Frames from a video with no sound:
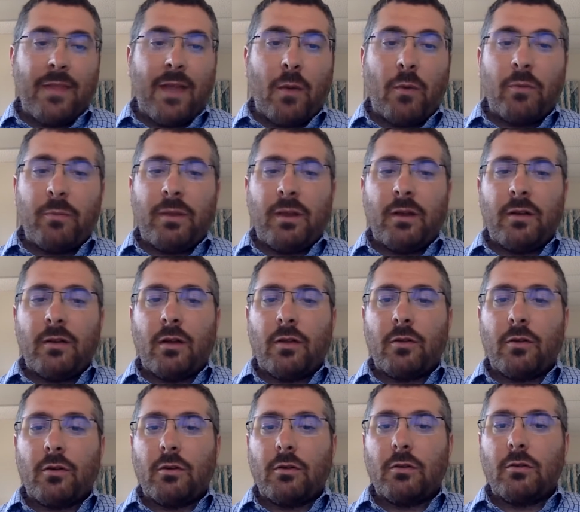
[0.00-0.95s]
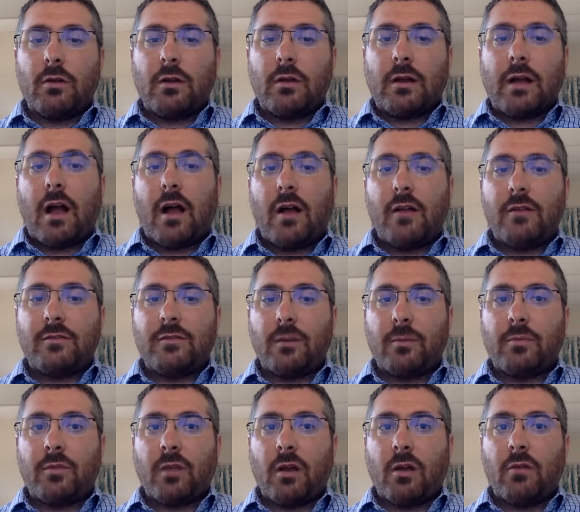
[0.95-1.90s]
and that would be another
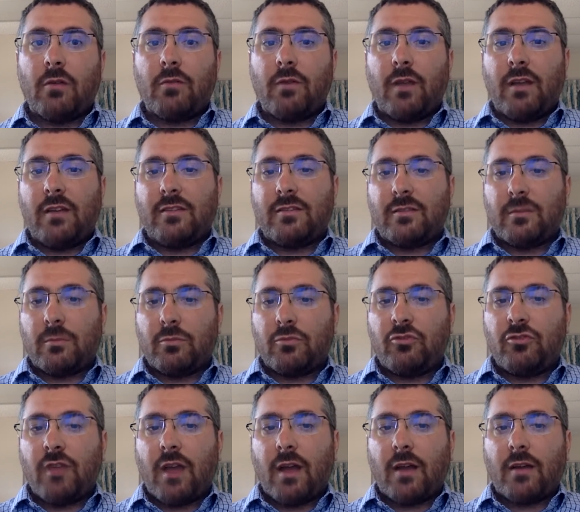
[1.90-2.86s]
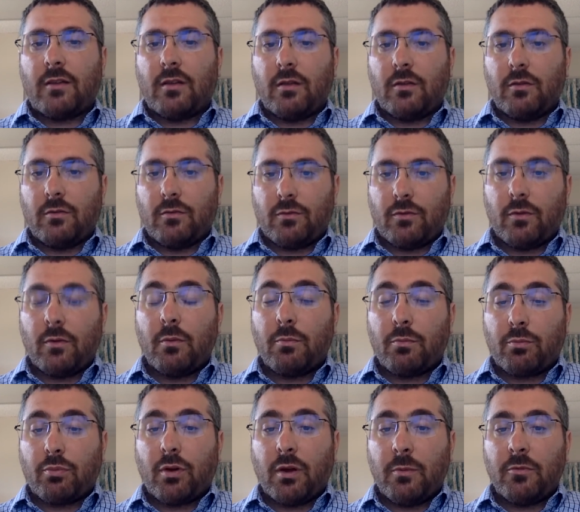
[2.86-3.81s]
concept of a subjective
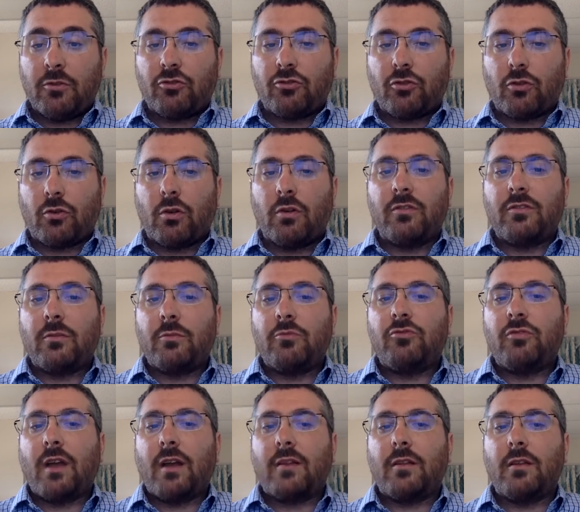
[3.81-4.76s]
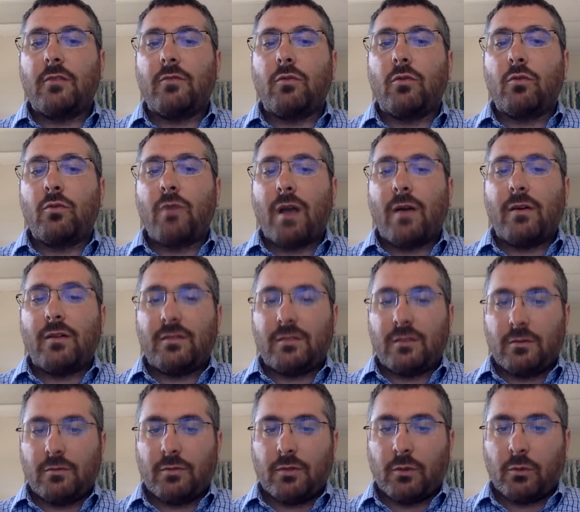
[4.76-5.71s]
premature or subjective
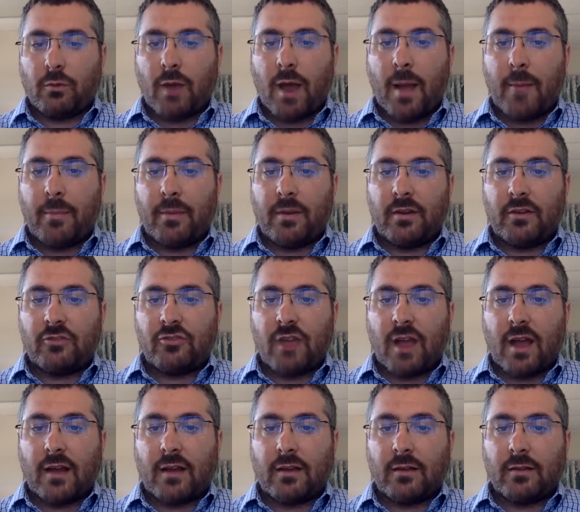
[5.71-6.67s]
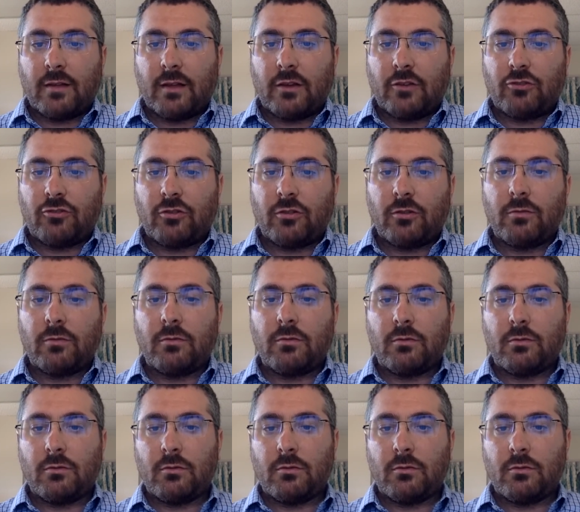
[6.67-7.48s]
relatively rapid ejaculation.